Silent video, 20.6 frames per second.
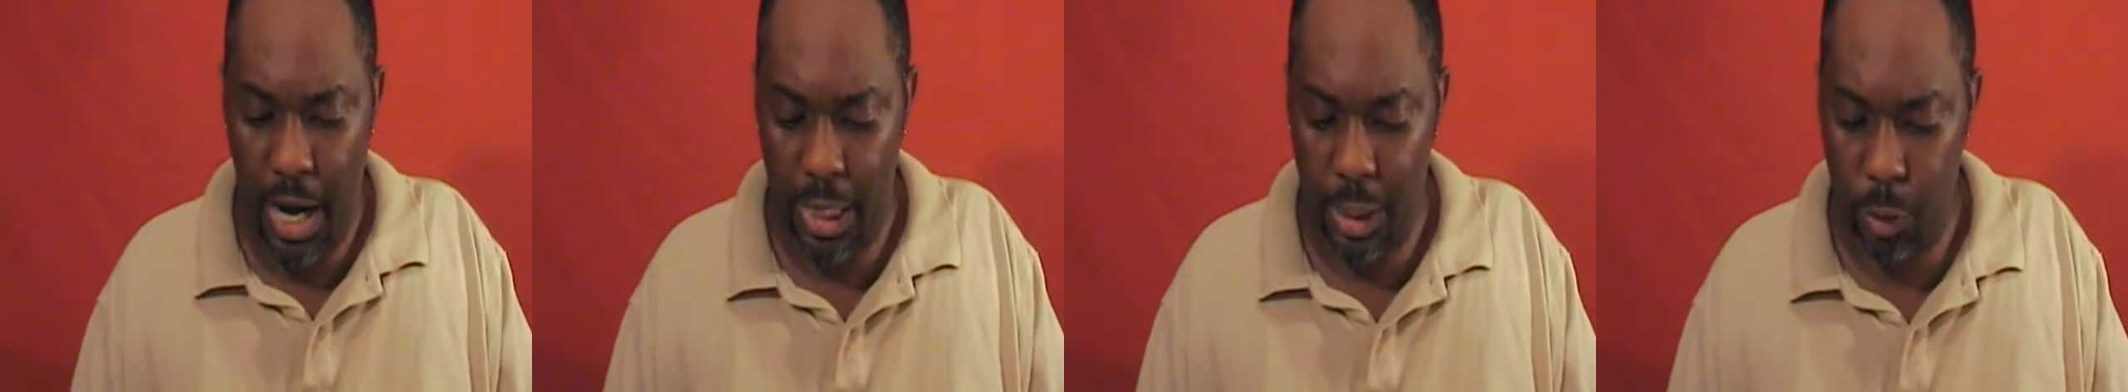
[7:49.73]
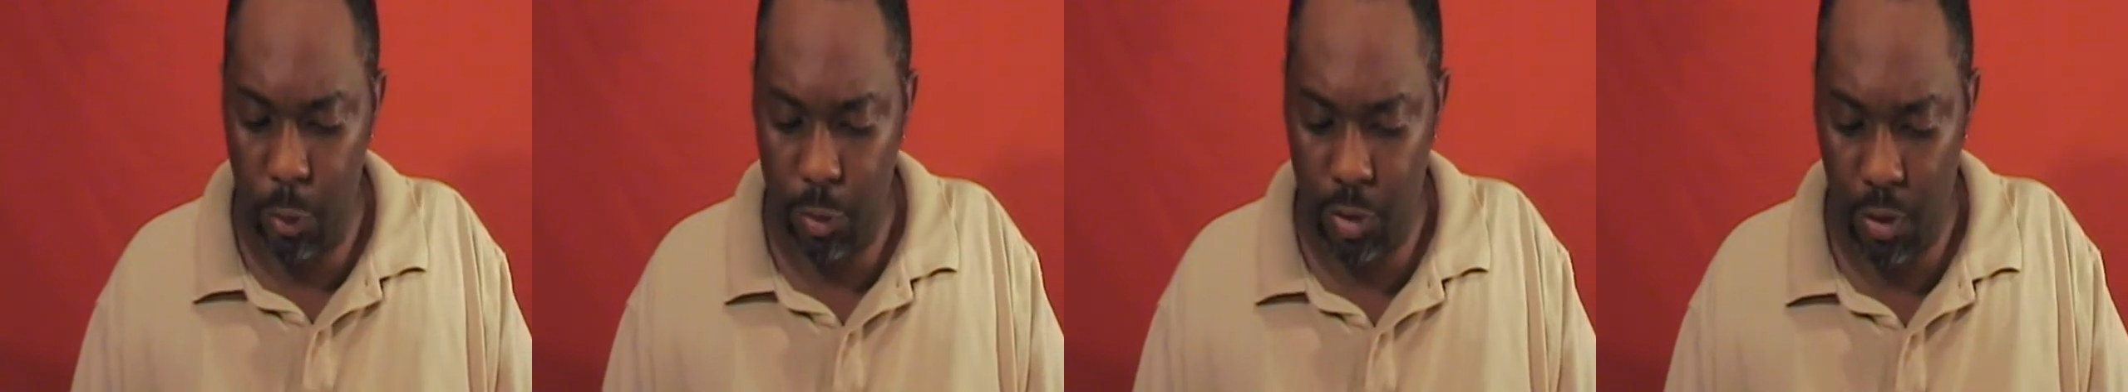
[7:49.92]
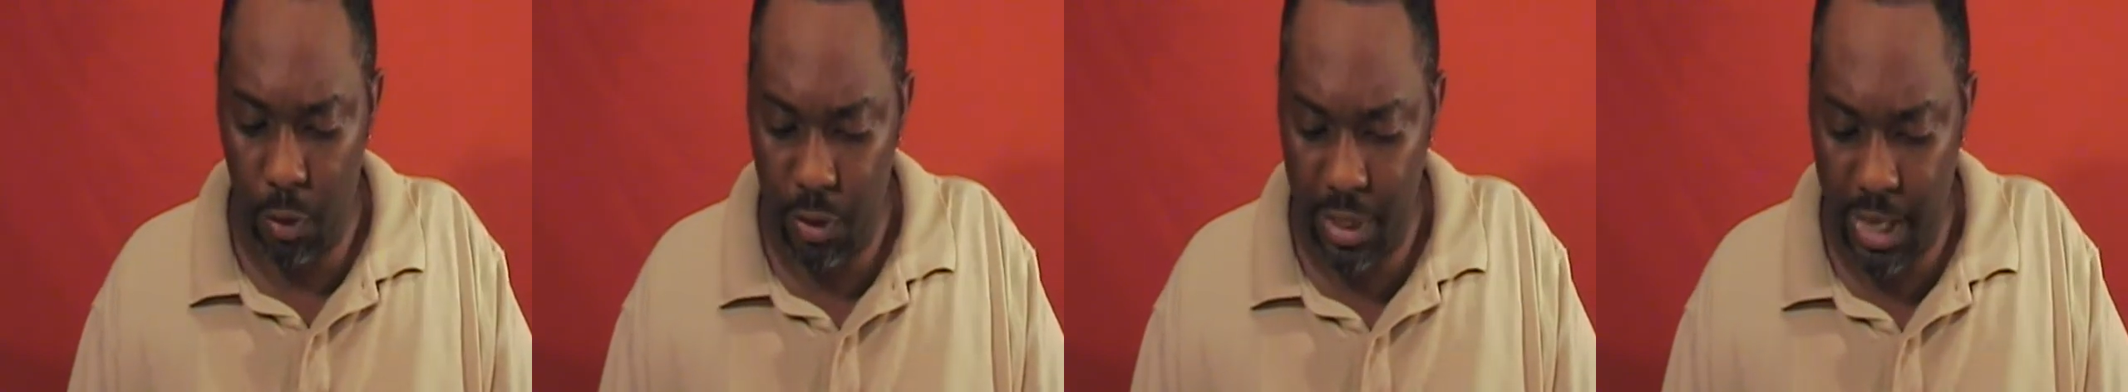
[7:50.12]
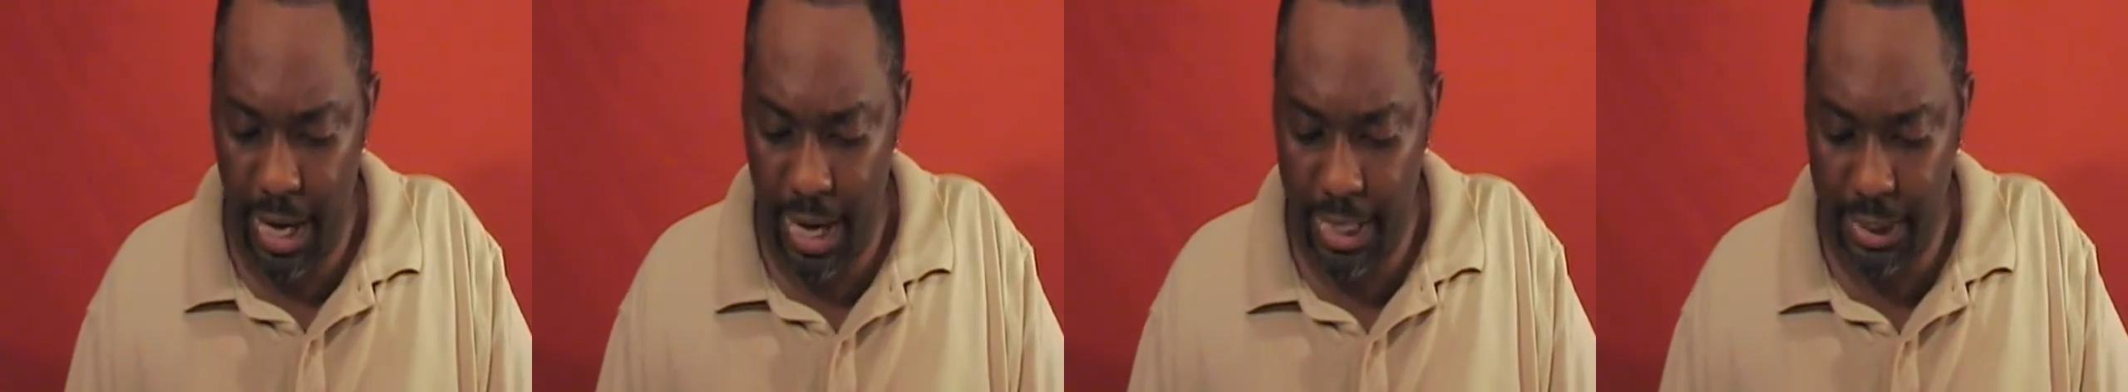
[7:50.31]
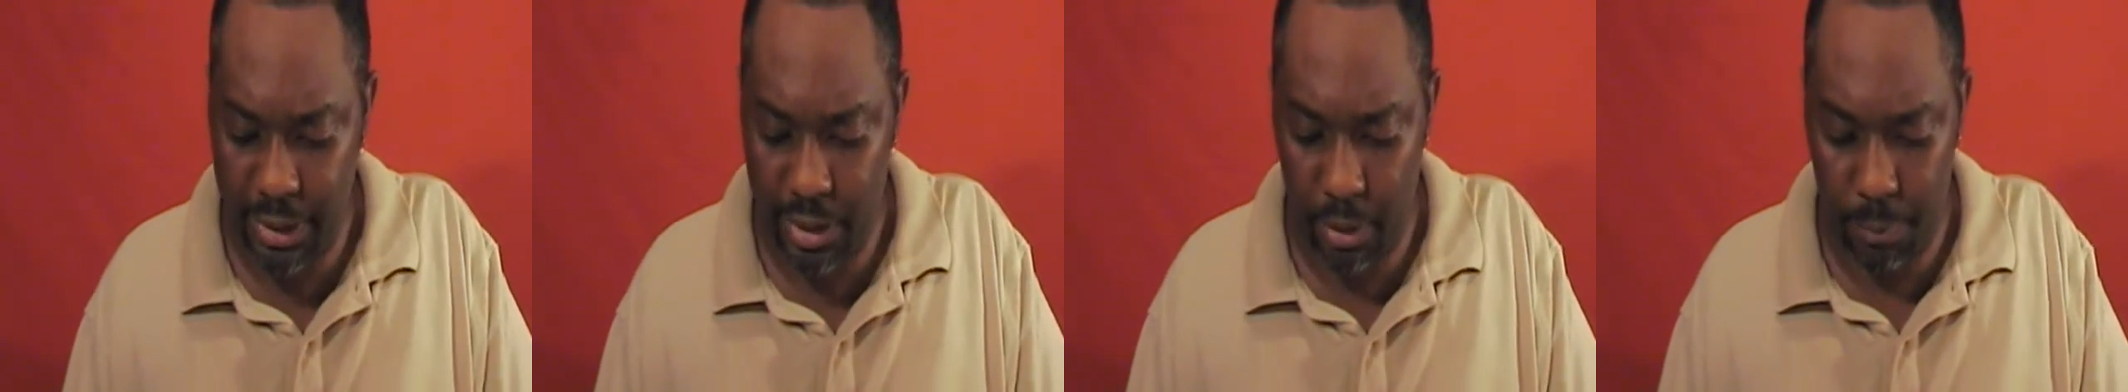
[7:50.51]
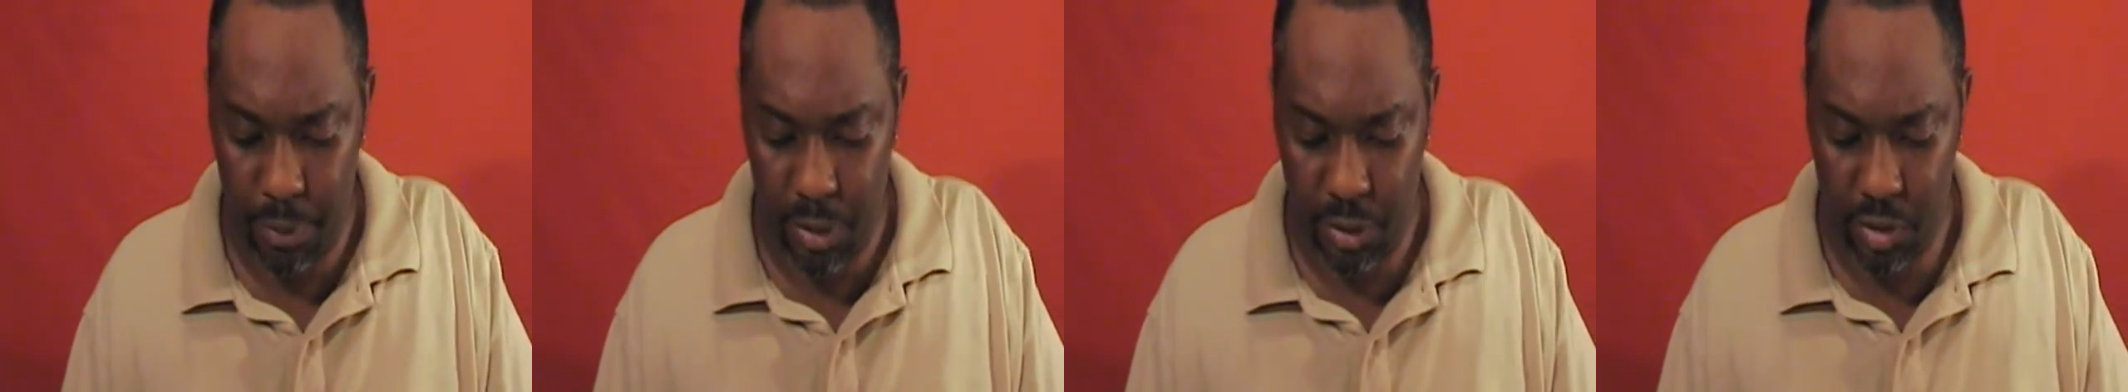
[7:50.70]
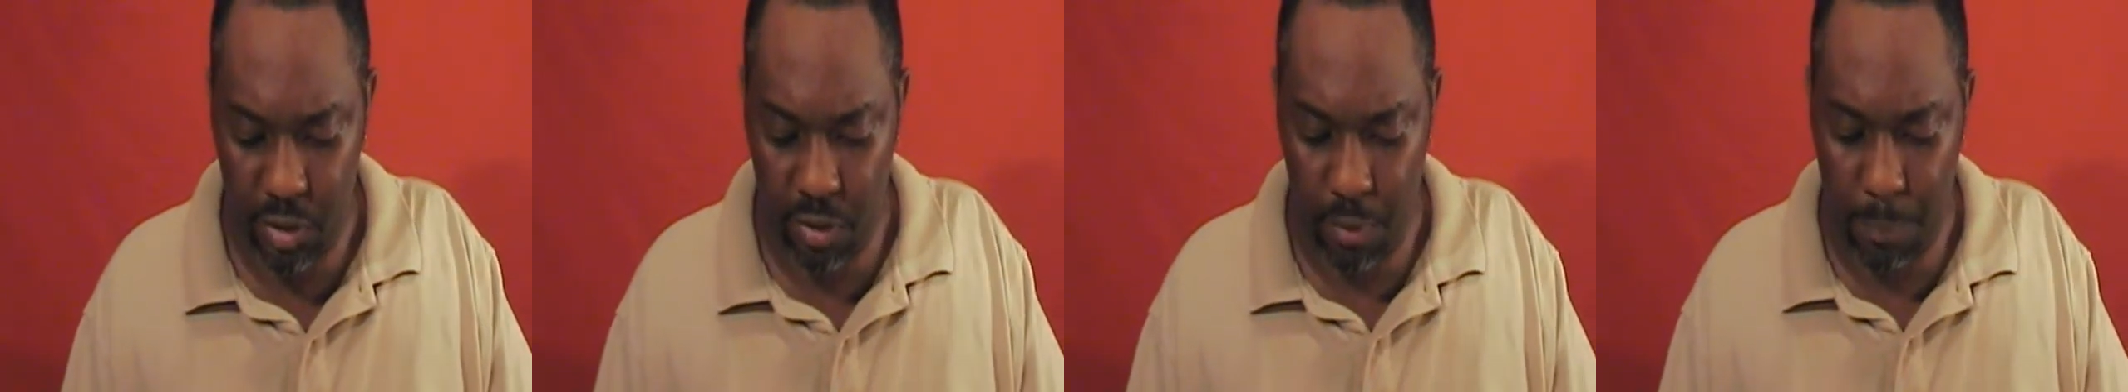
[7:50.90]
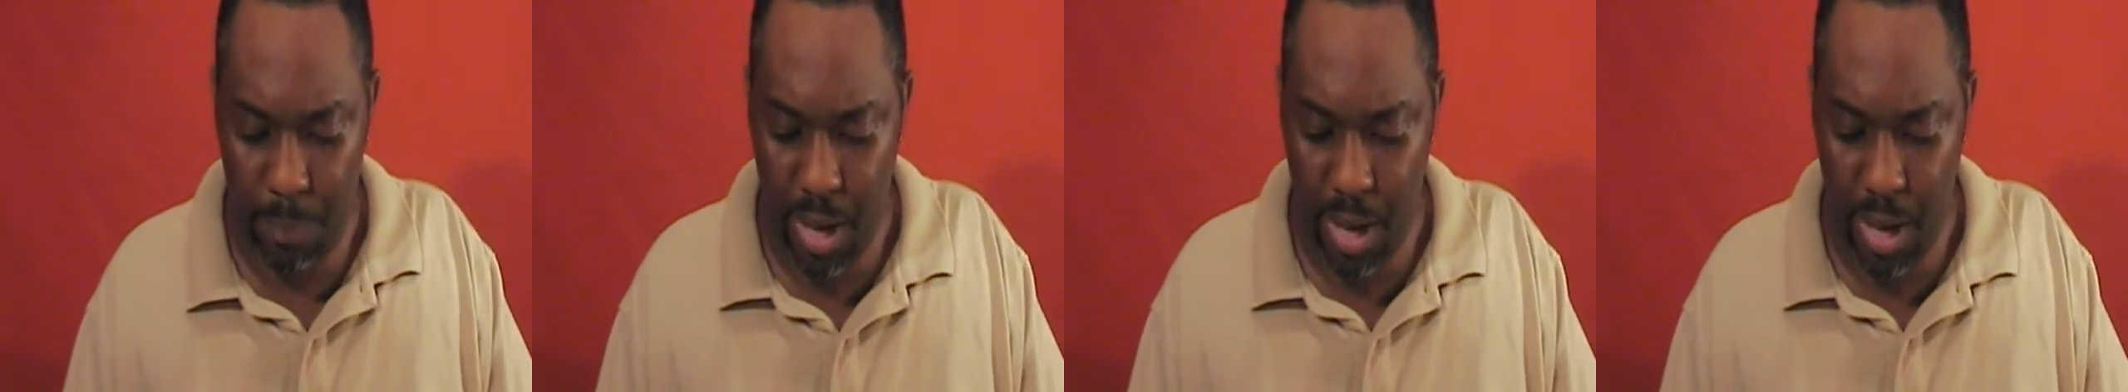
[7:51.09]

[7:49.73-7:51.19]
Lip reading: and you shall cast them into